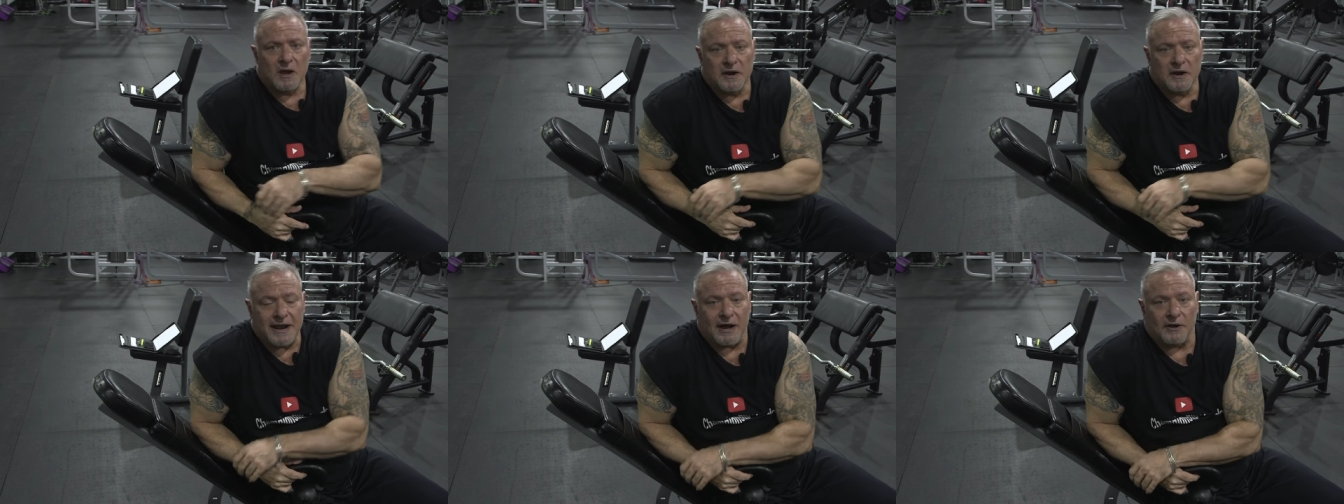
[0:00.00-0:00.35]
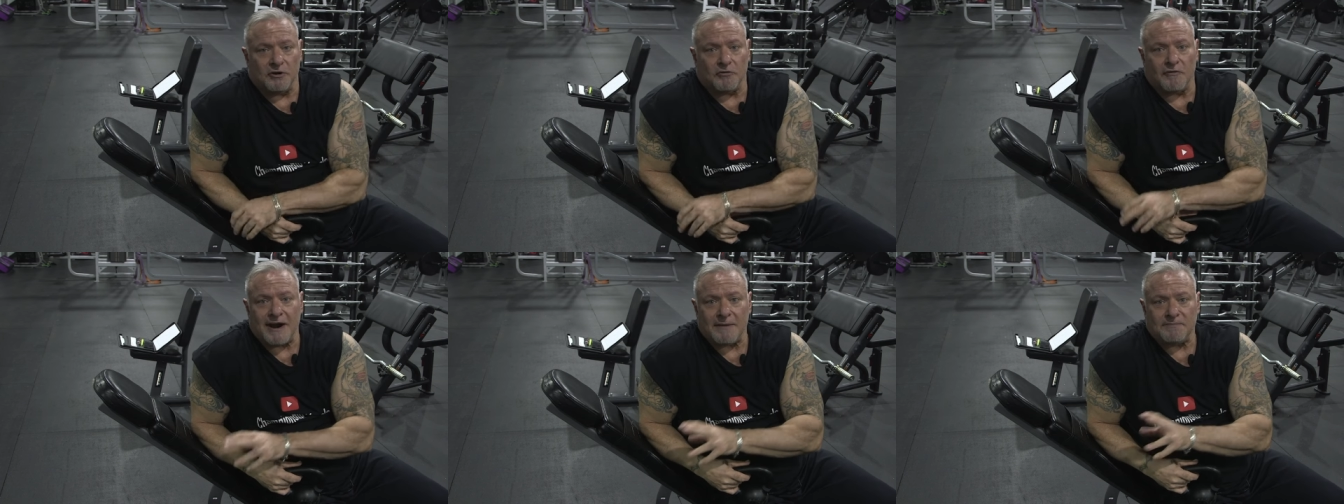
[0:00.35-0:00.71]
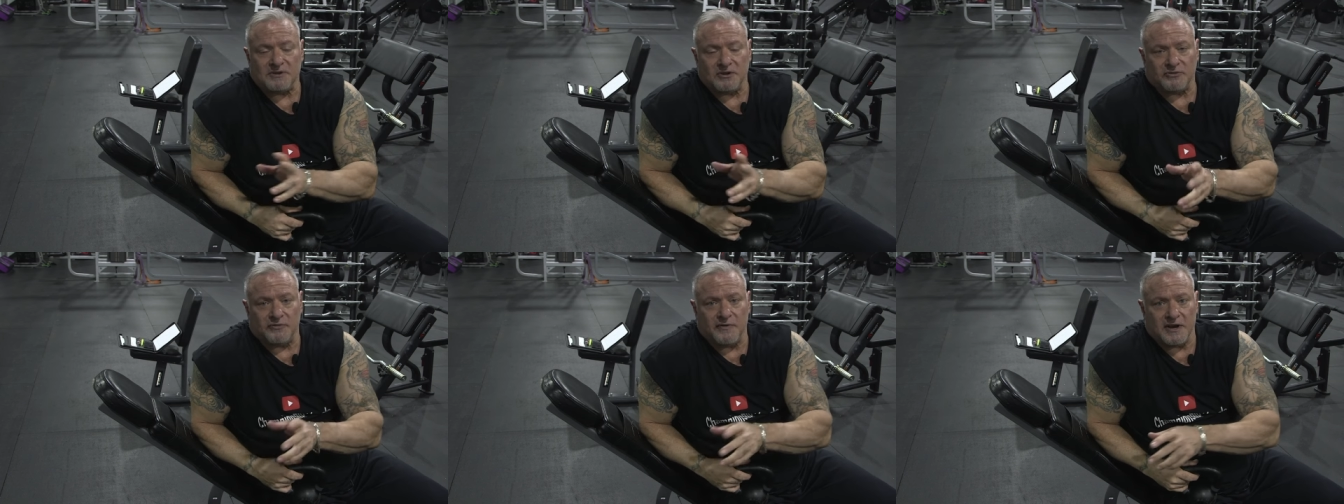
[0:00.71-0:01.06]
Now to wrap
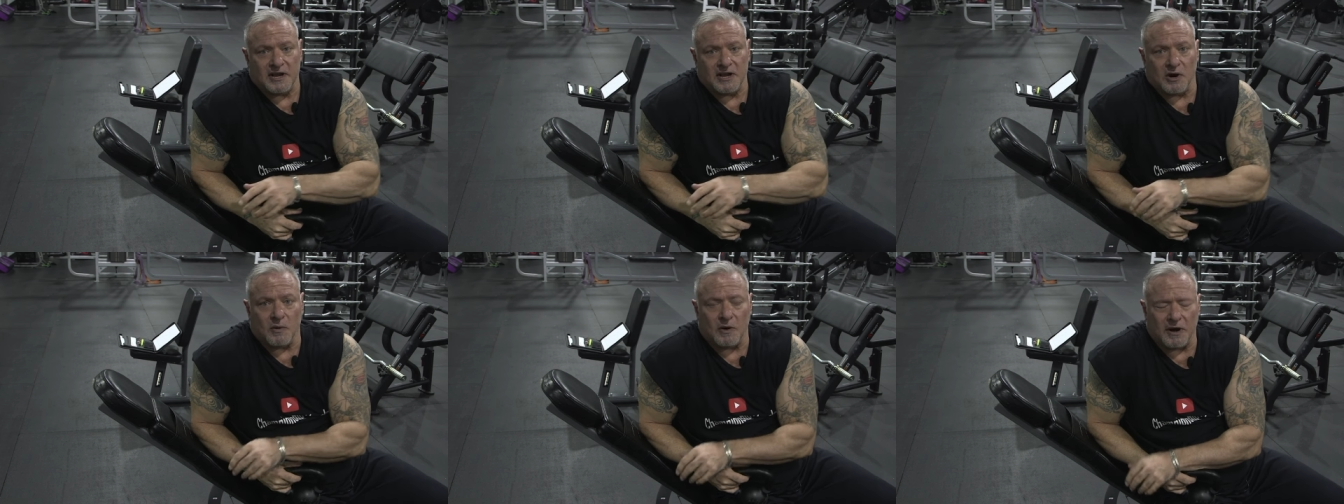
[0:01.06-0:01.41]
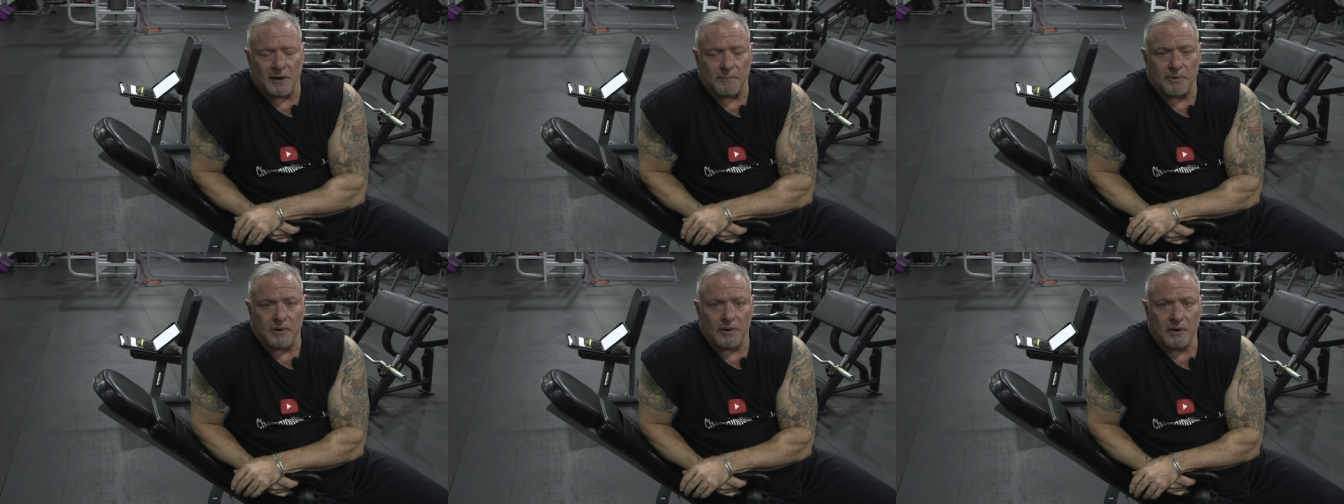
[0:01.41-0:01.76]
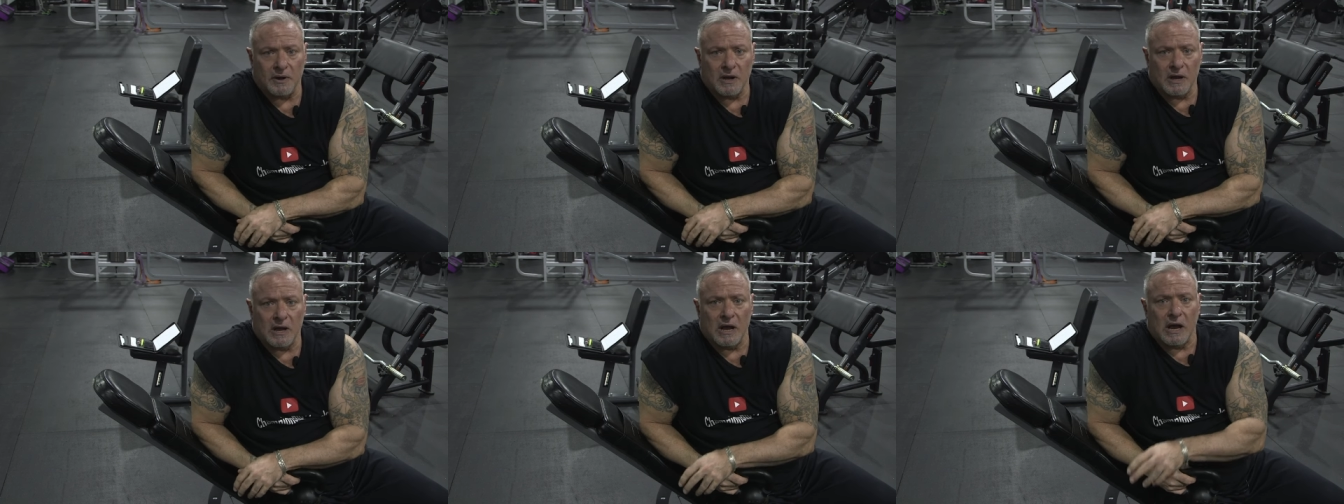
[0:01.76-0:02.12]
this video up,
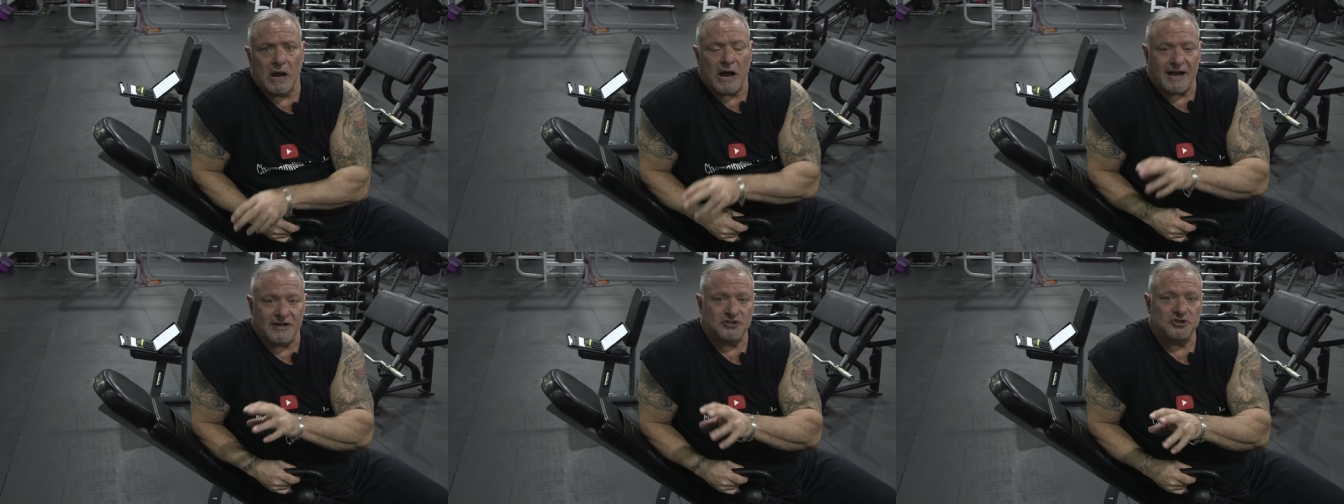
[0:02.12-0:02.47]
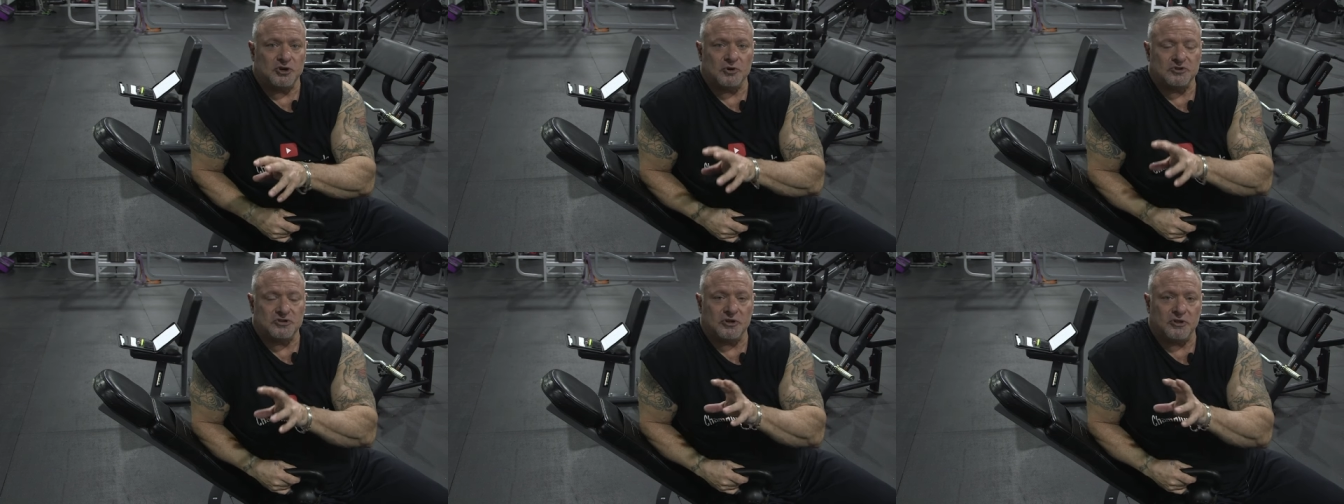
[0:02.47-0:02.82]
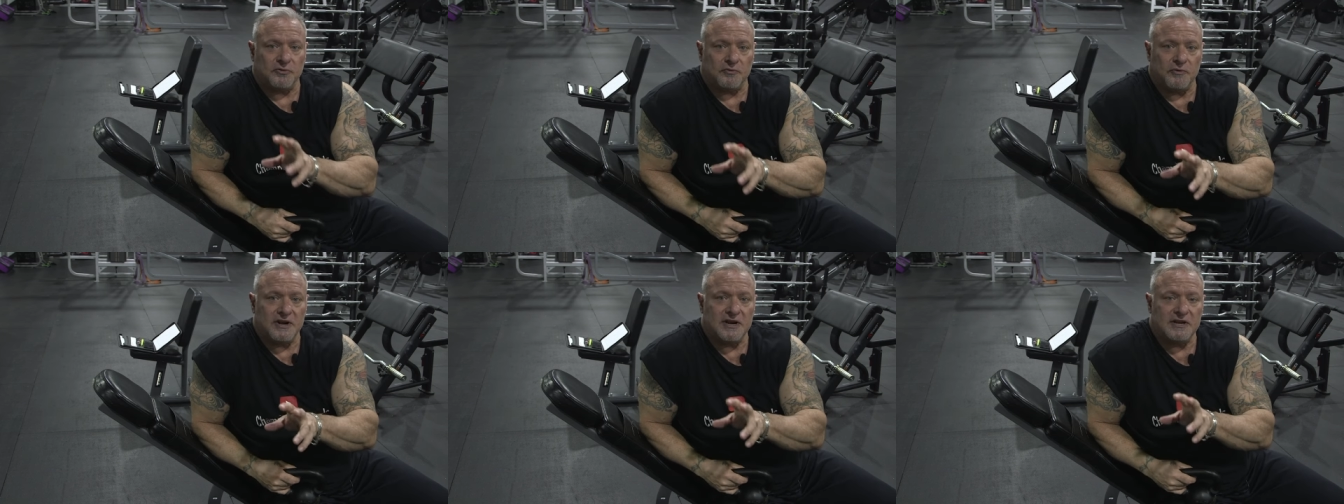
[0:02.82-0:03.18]
I showed you
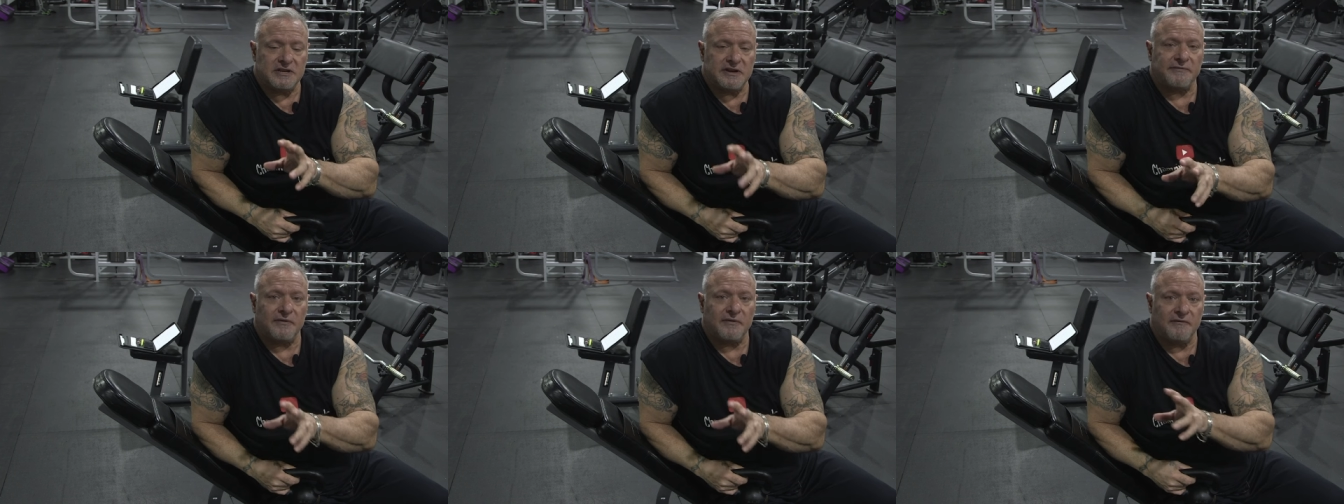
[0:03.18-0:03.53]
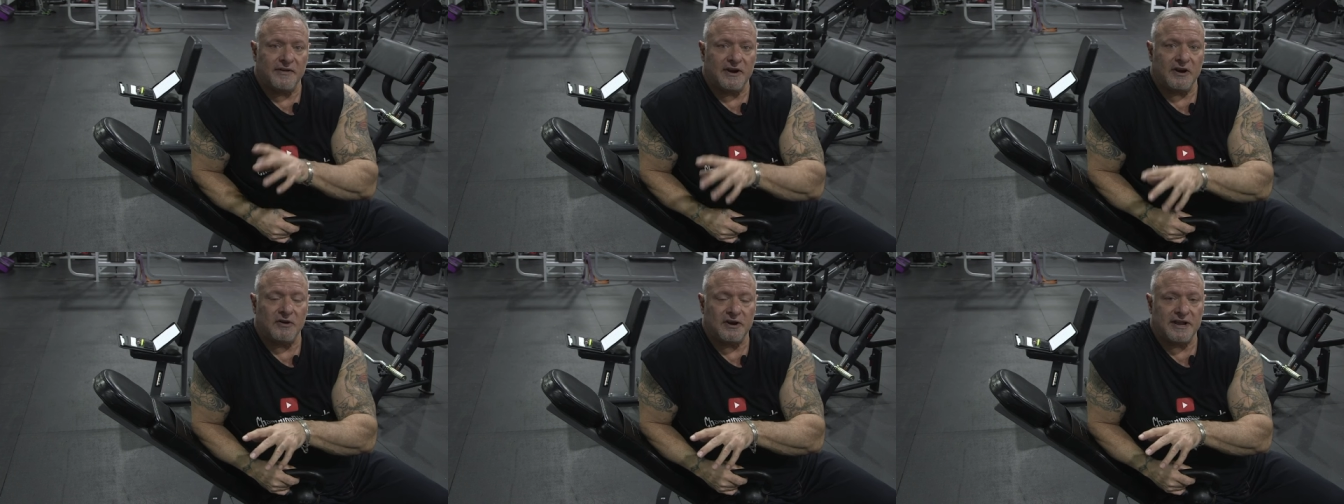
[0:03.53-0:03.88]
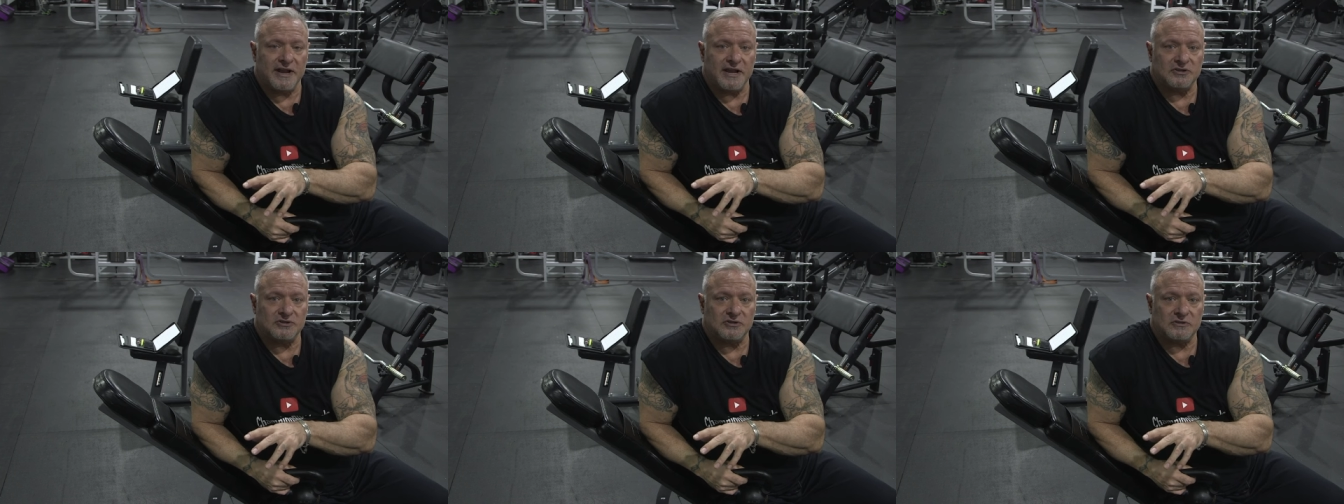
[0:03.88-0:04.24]
three different
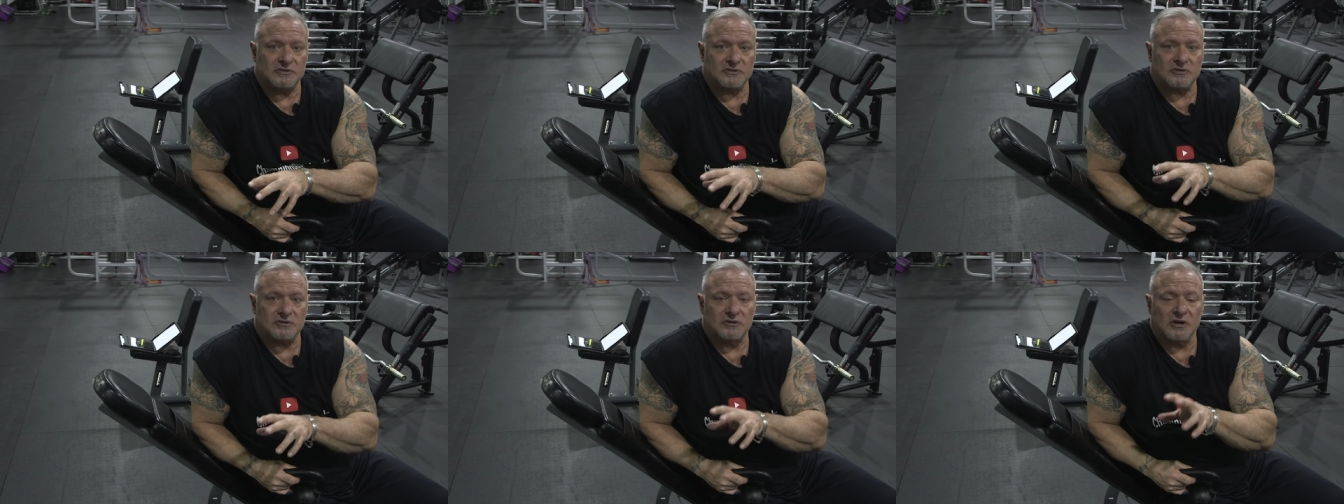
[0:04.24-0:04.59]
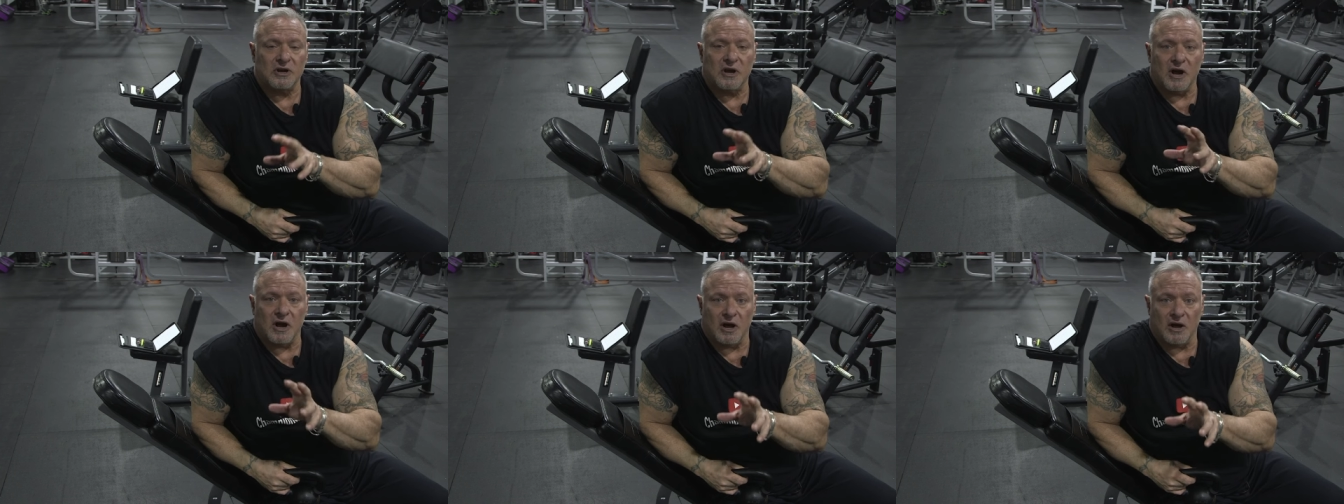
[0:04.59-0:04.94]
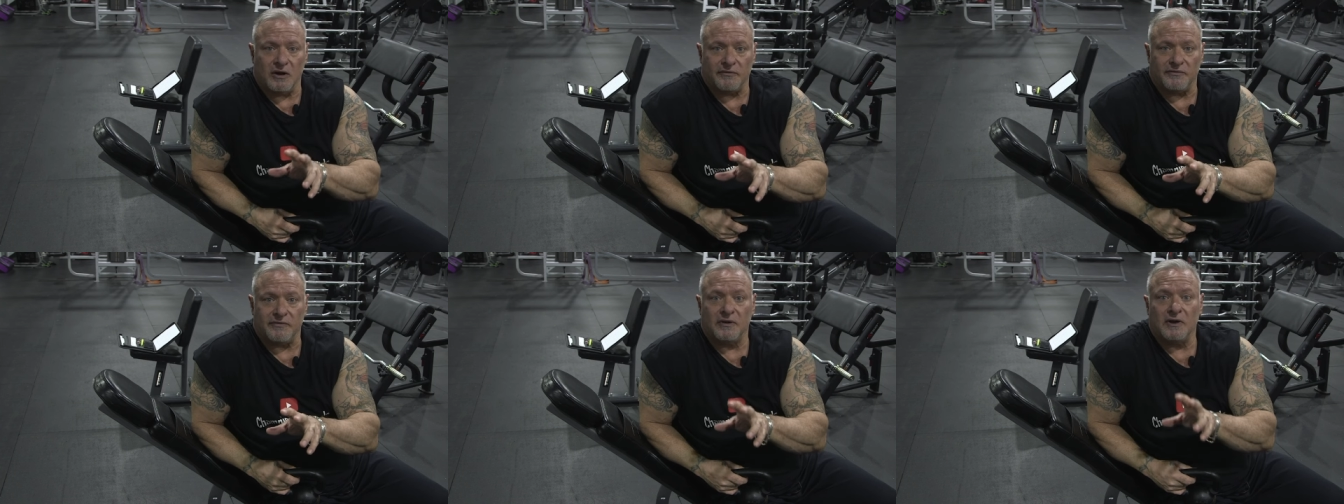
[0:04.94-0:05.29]
variations
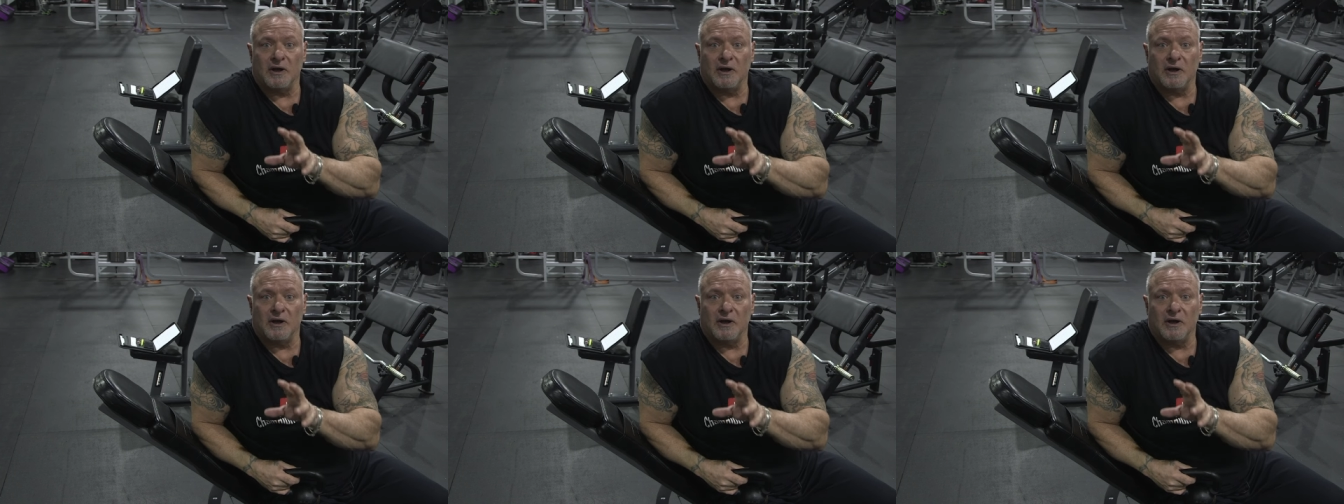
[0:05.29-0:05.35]
of